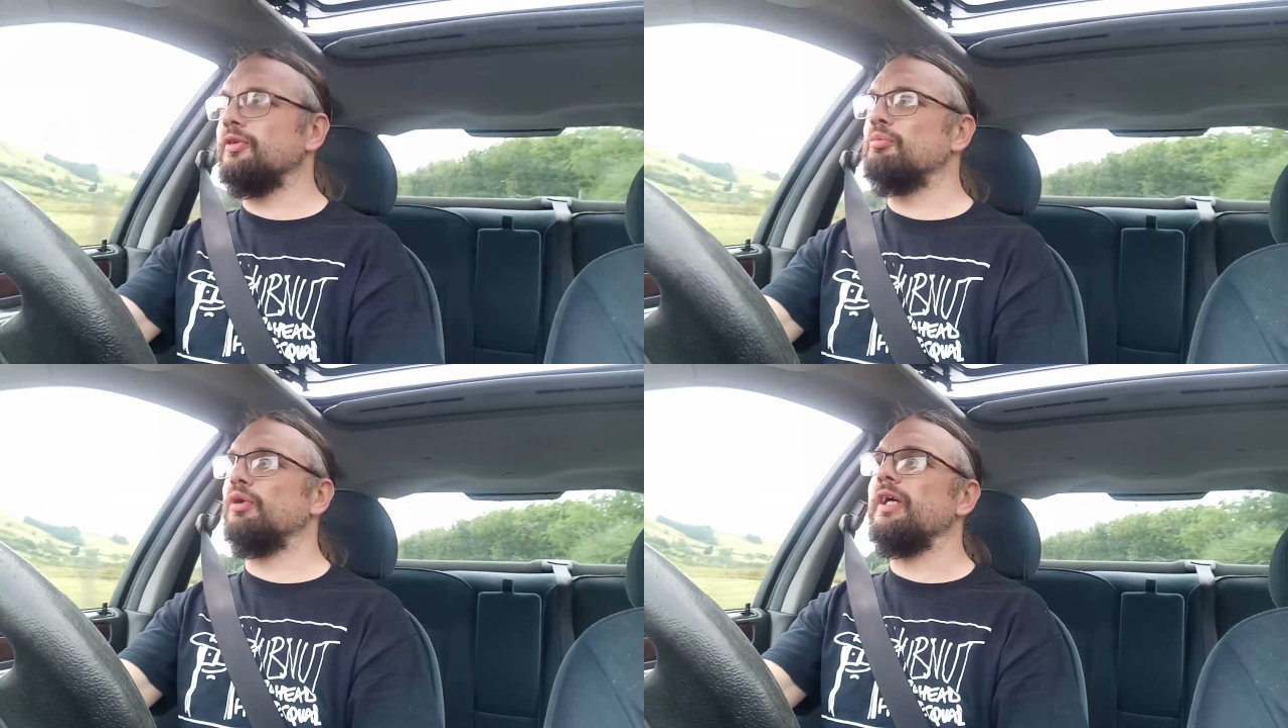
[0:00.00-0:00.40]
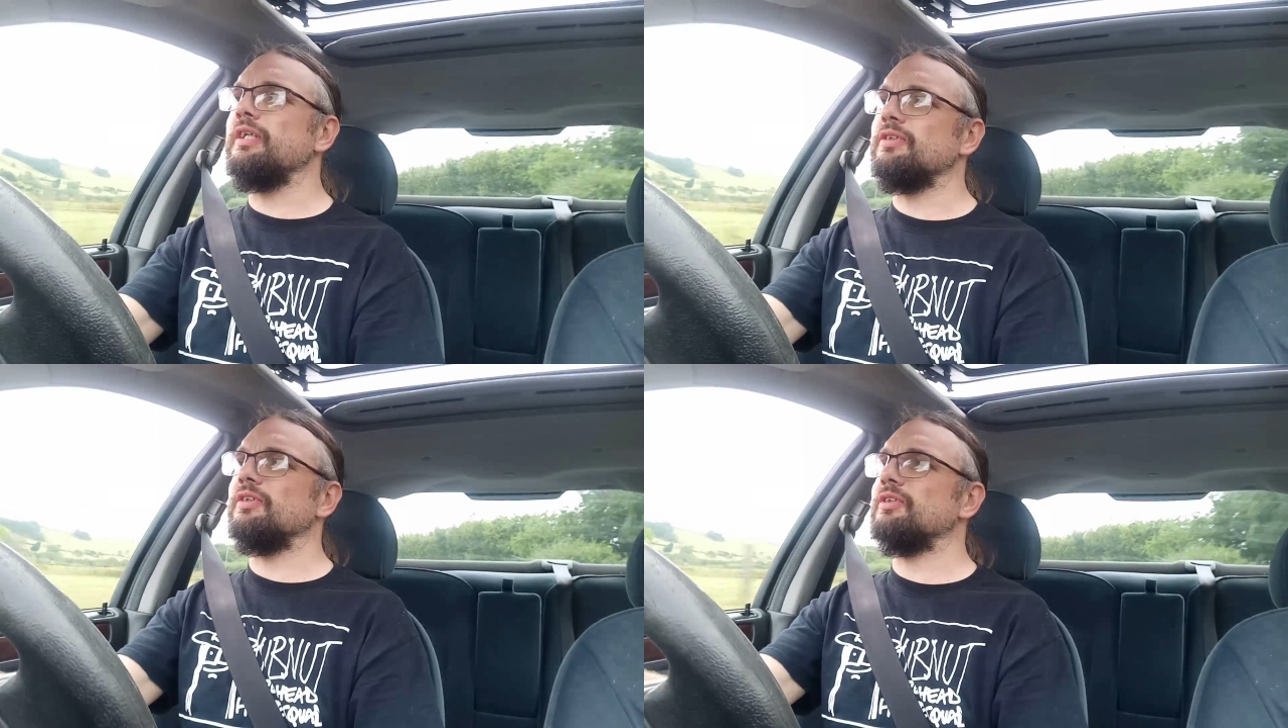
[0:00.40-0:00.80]
through the
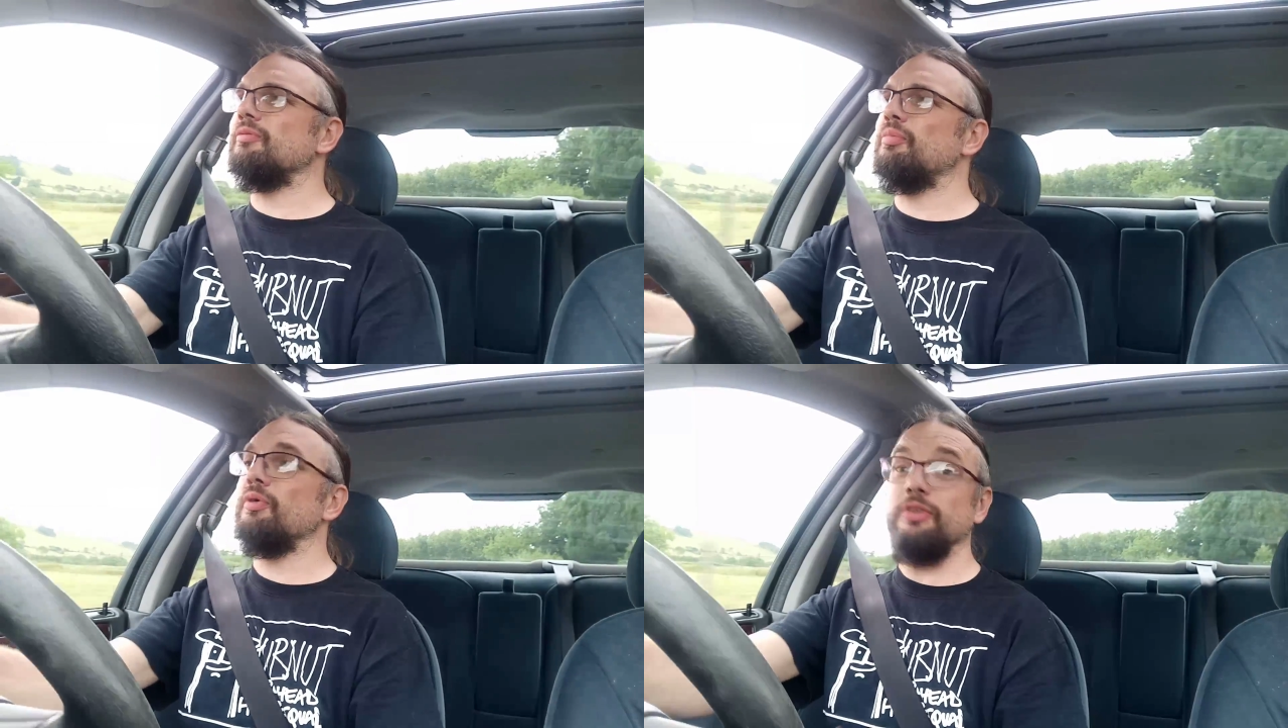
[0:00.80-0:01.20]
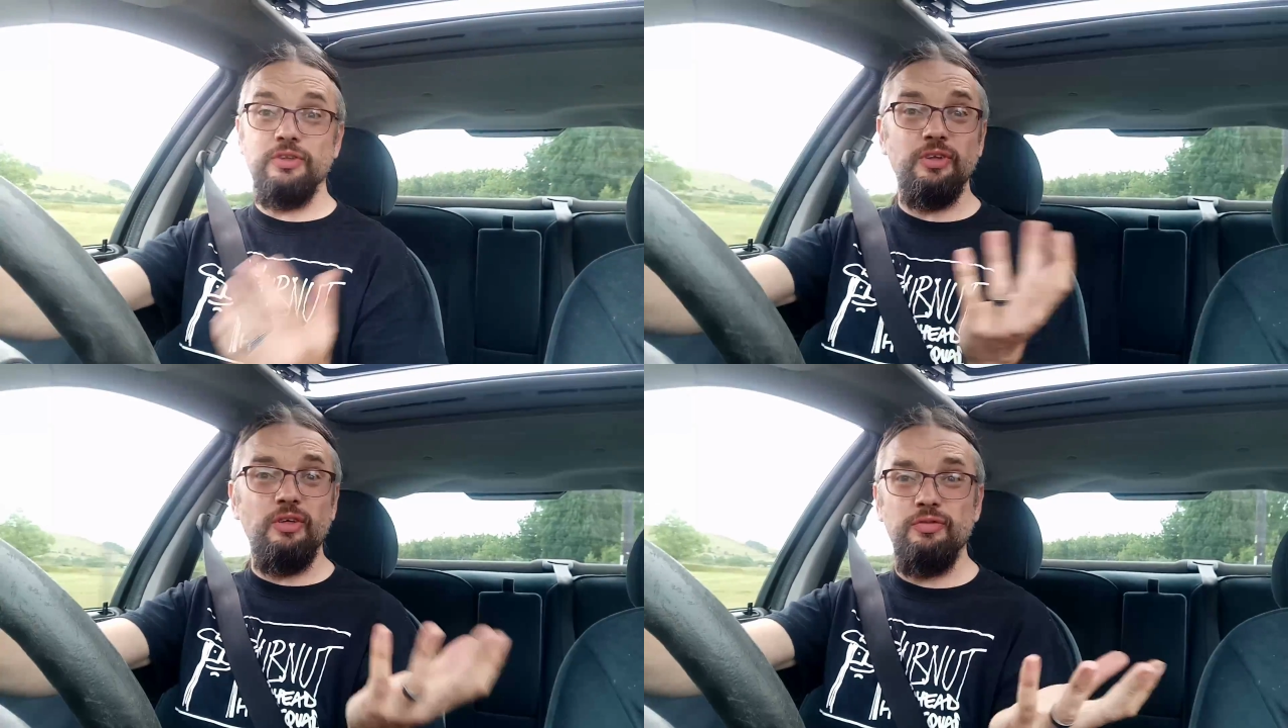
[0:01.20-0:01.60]
brakes at some
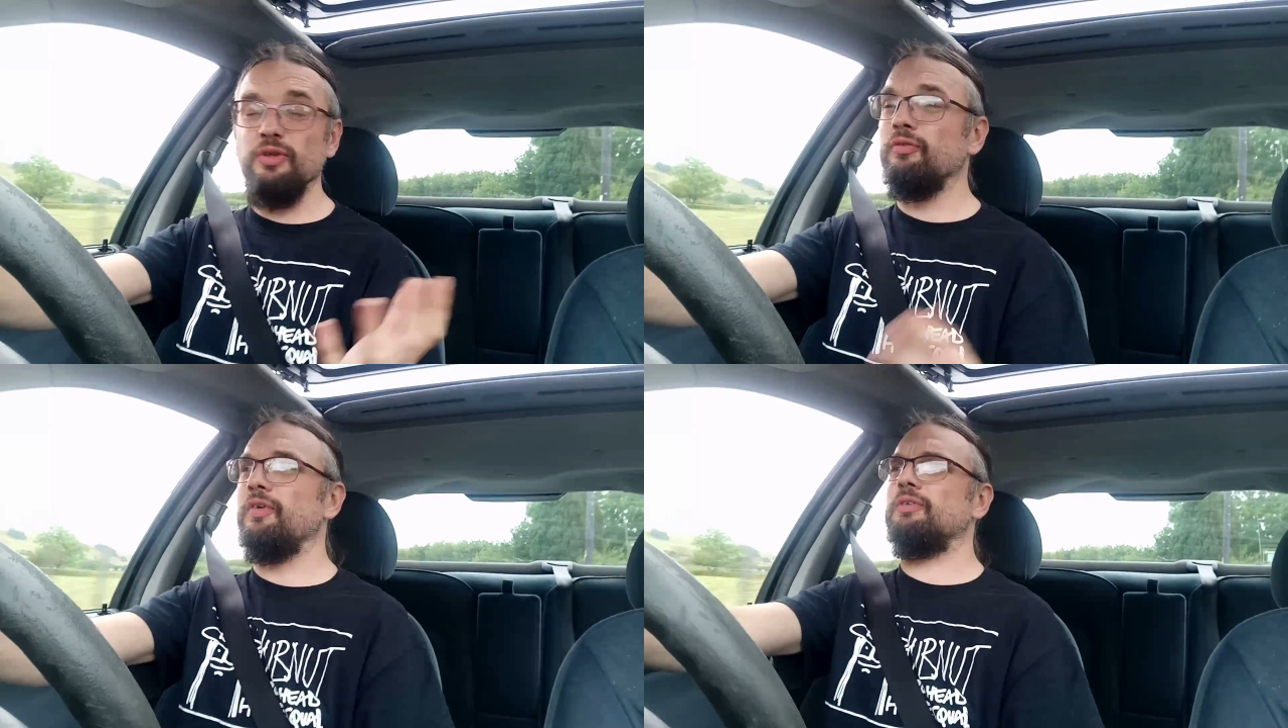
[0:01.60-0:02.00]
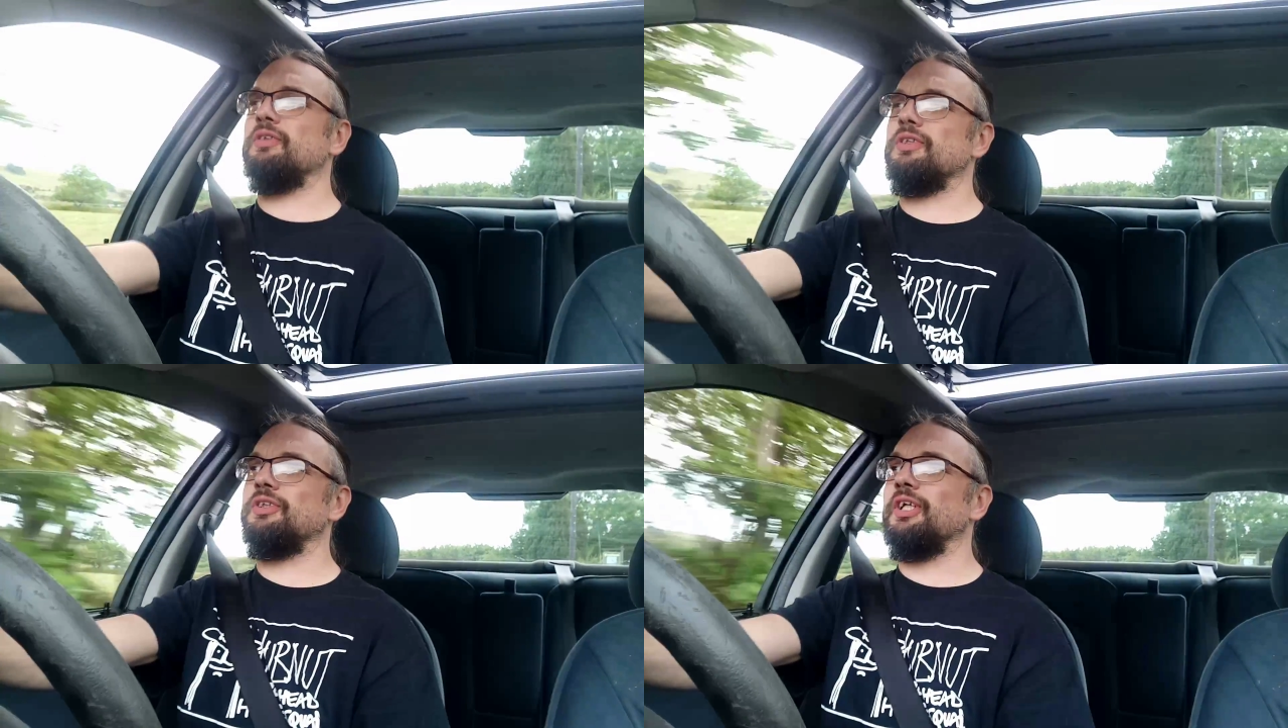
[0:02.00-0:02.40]
point. Still got a fuel
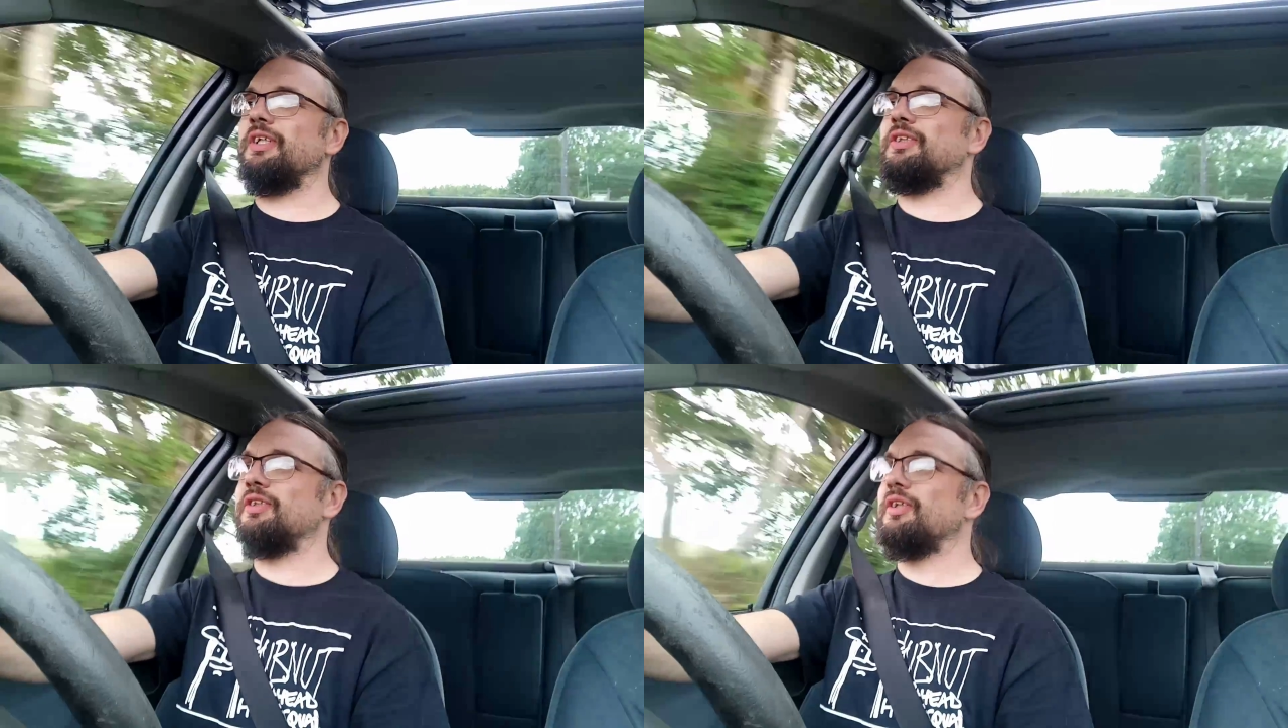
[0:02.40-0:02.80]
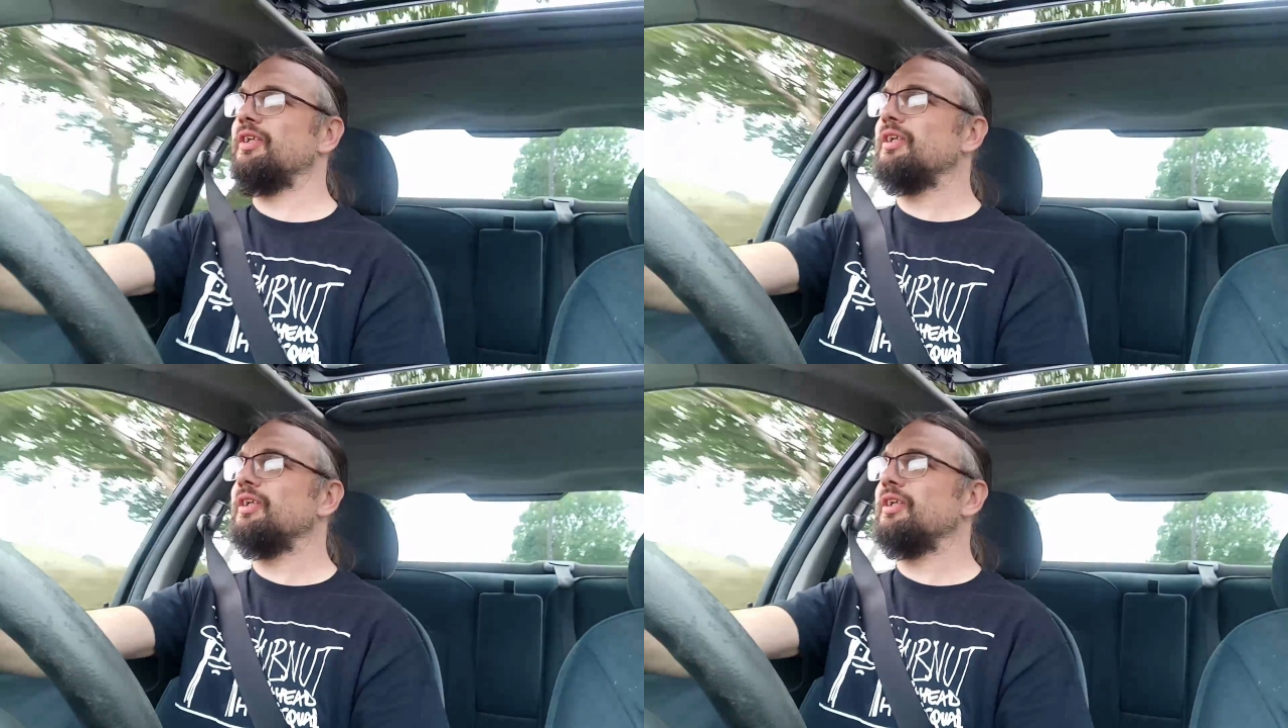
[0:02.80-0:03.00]
filter to change.